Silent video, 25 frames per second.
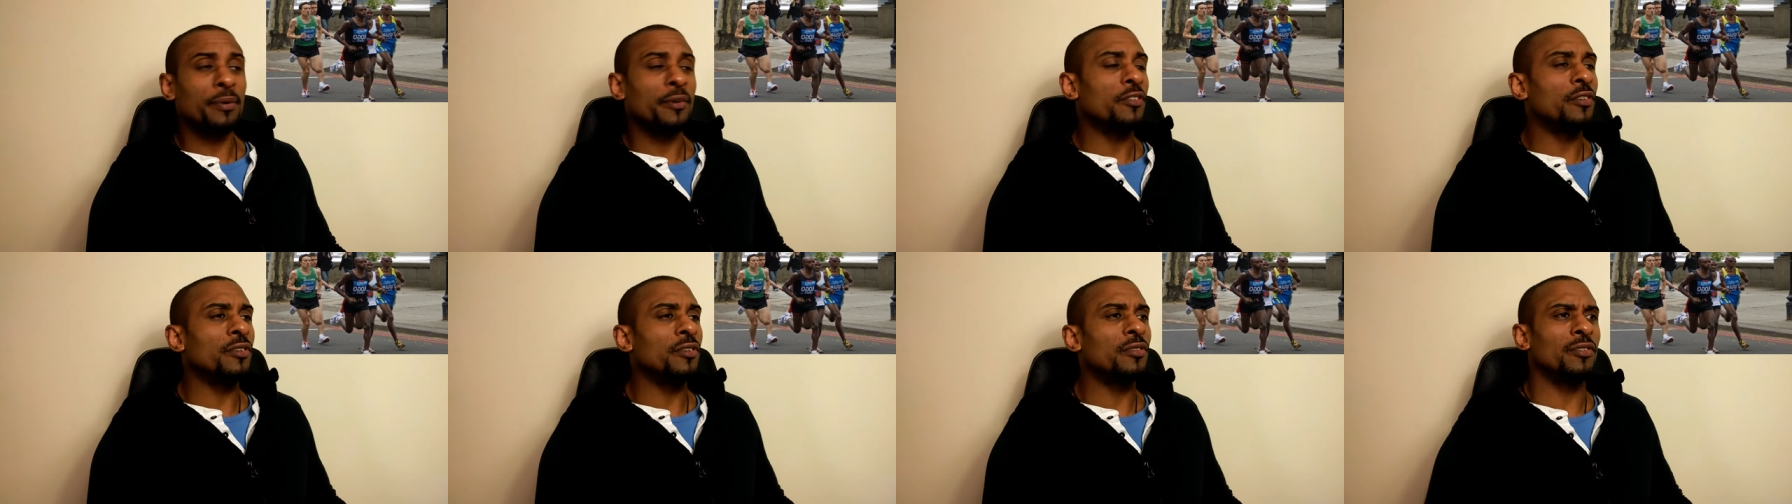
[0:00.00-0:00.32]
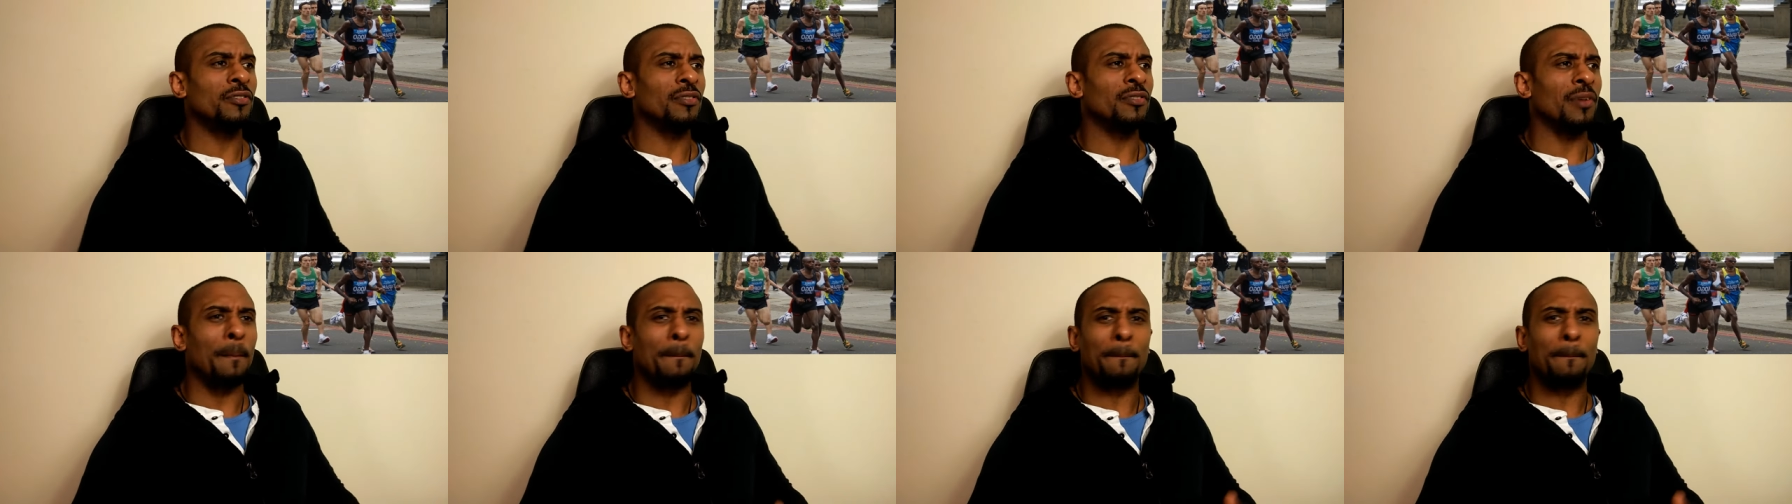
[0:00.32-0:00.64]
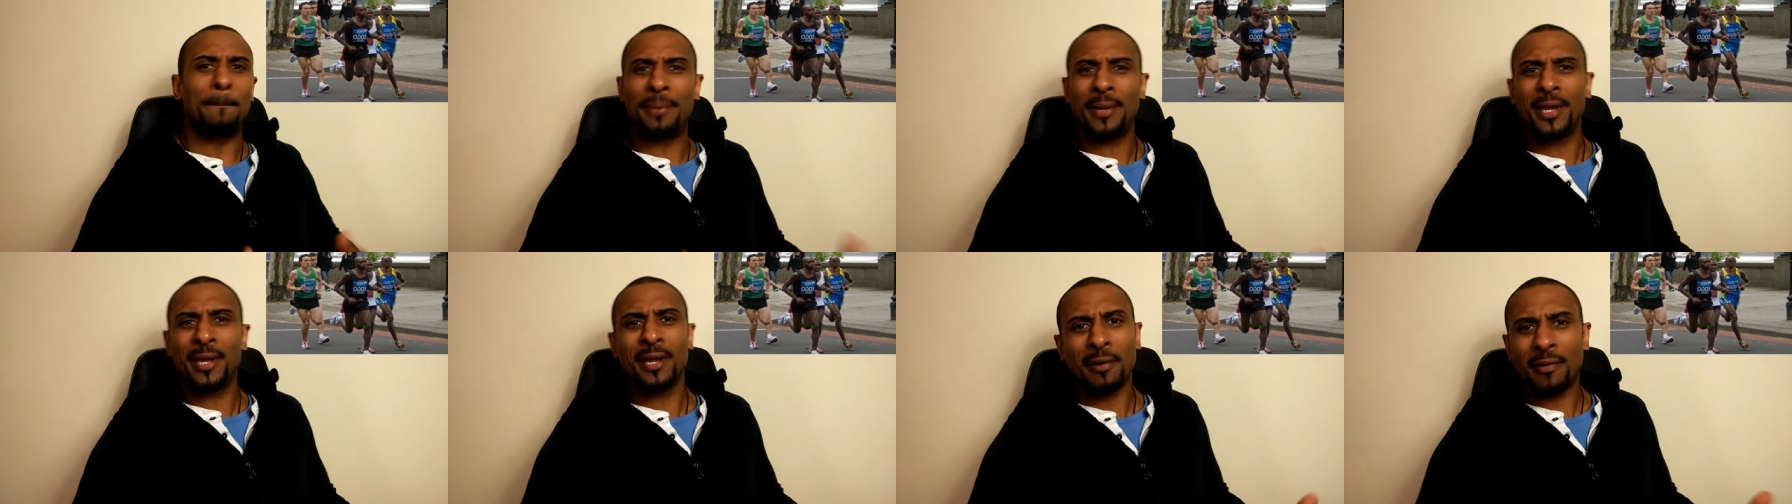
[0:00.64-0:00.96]
produces a
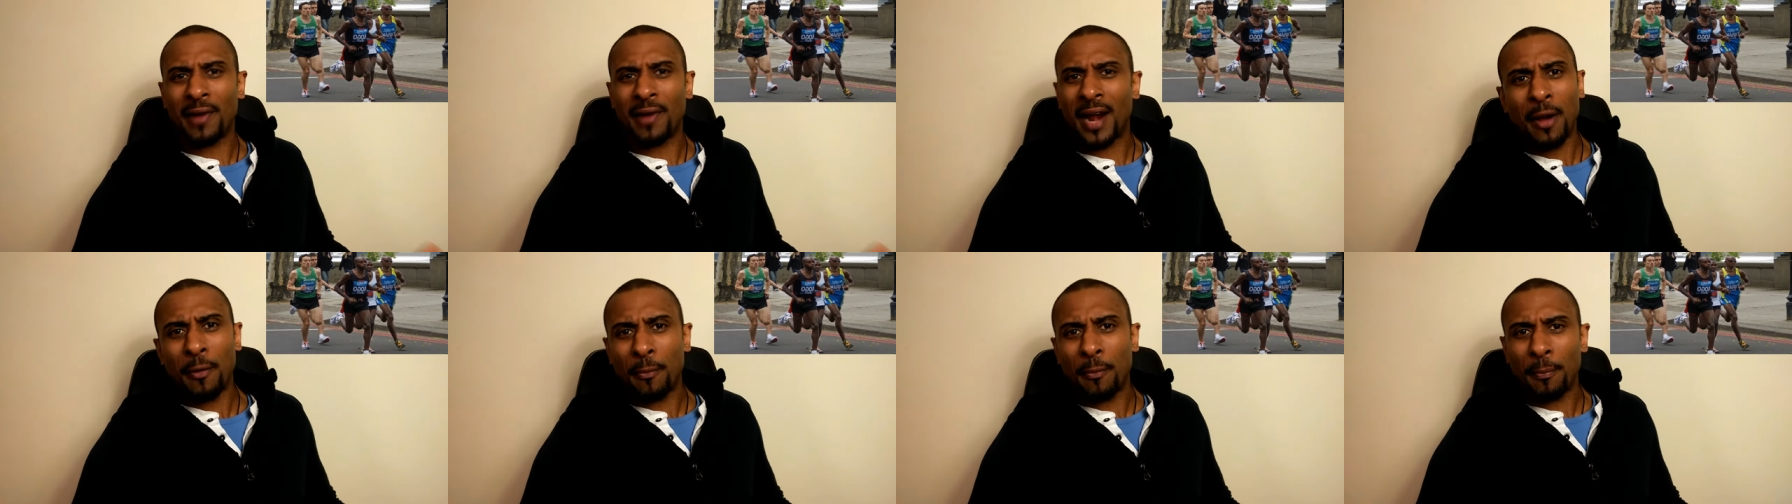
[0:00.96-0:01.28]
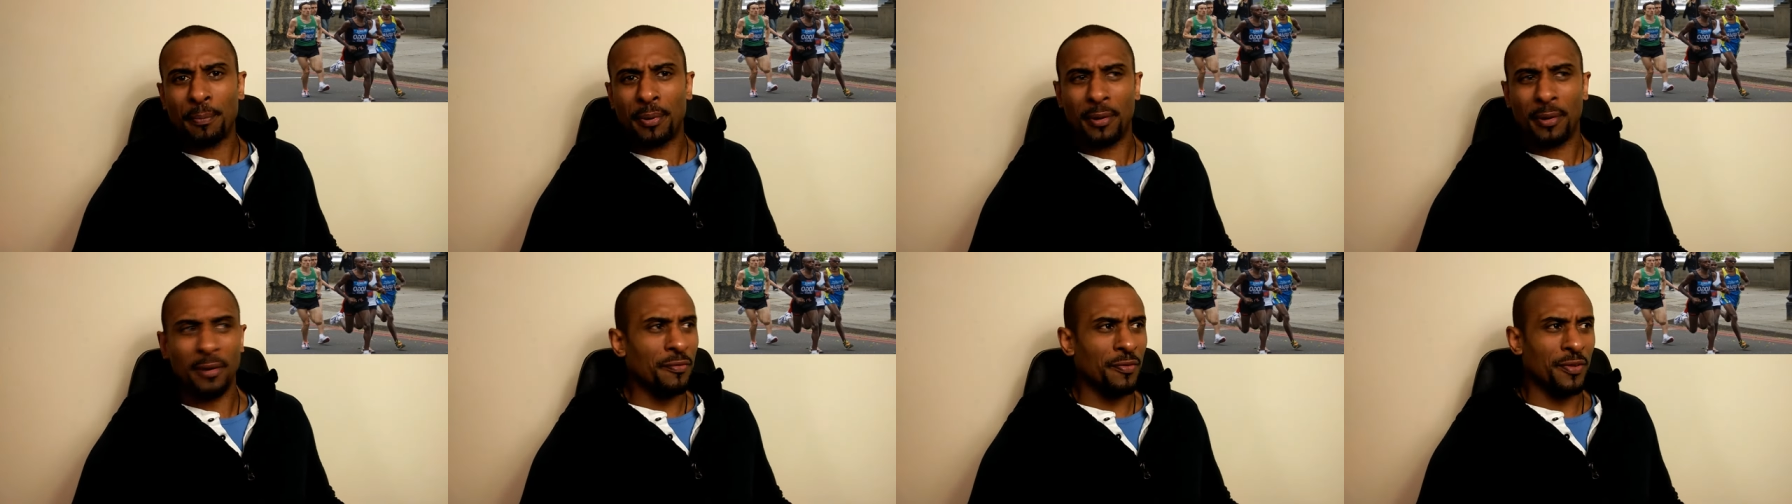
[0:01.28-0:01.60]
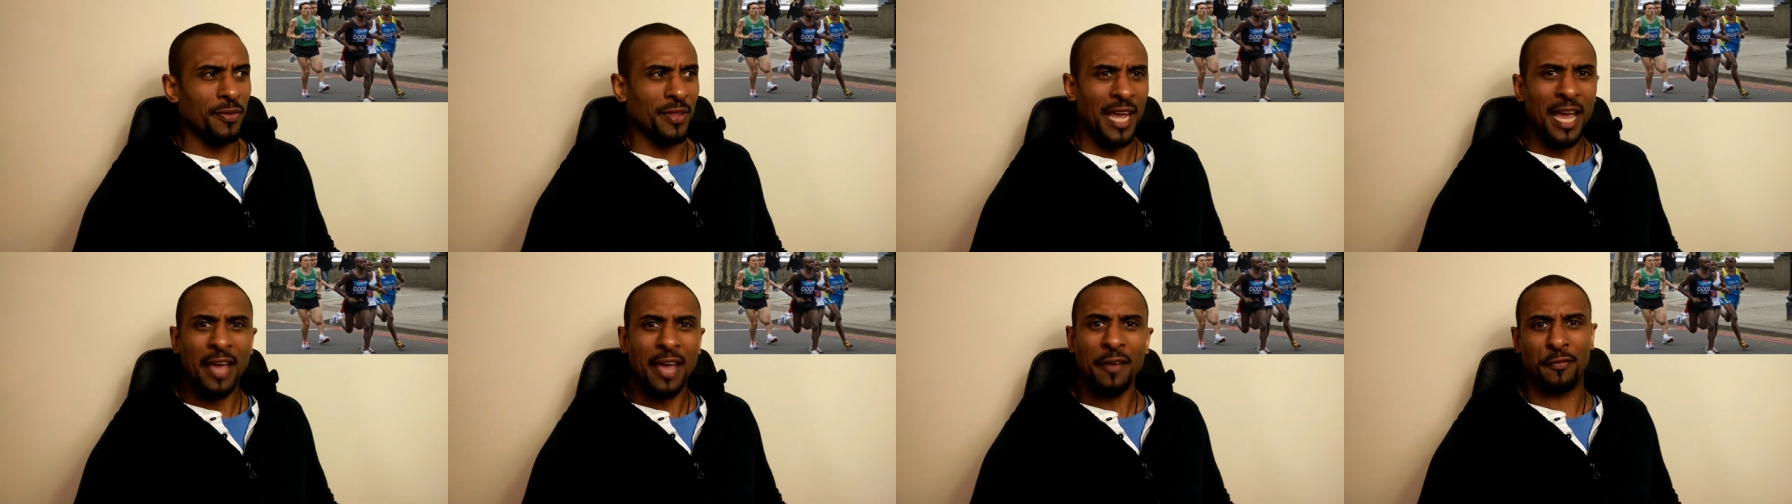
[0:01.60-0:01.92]
bigger output
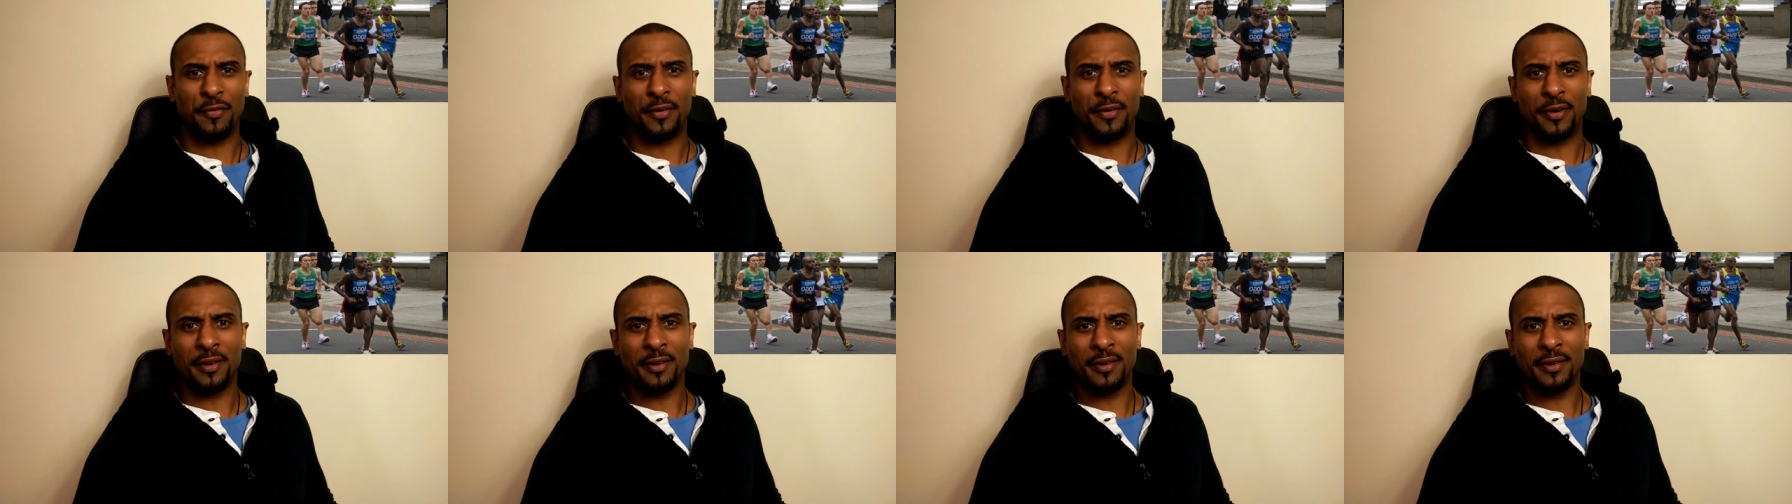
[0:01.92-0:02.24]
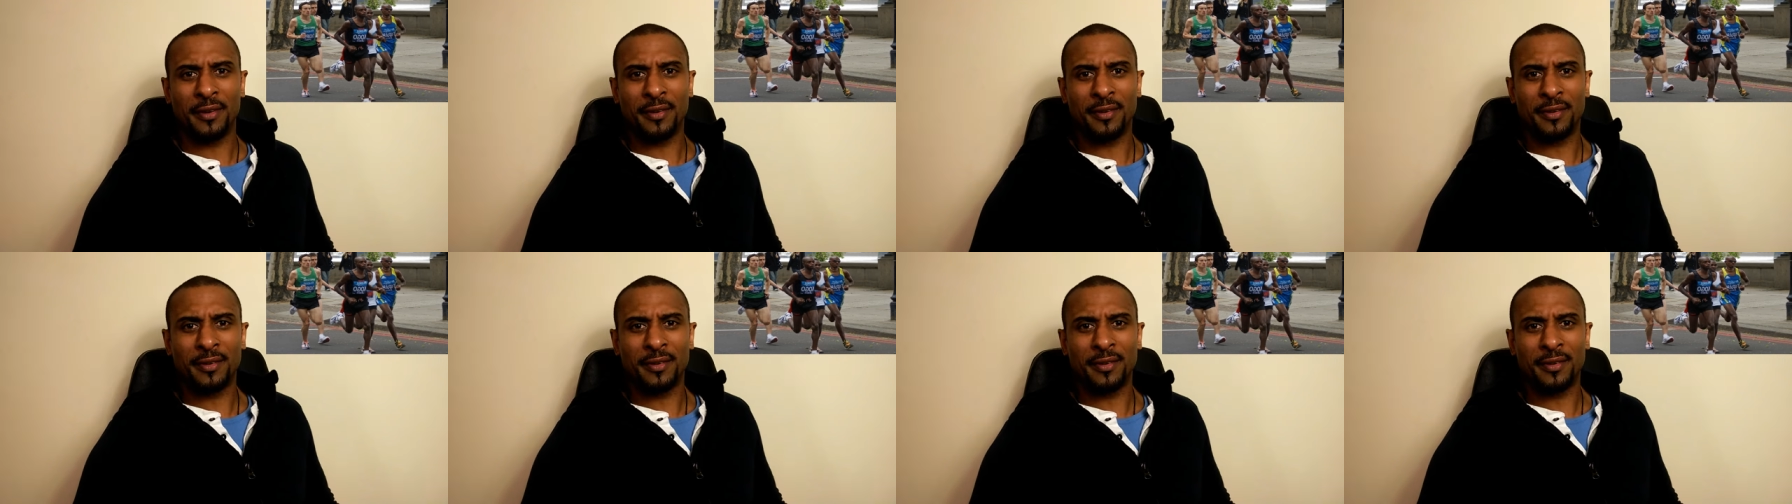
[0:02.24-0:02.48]
for the effort.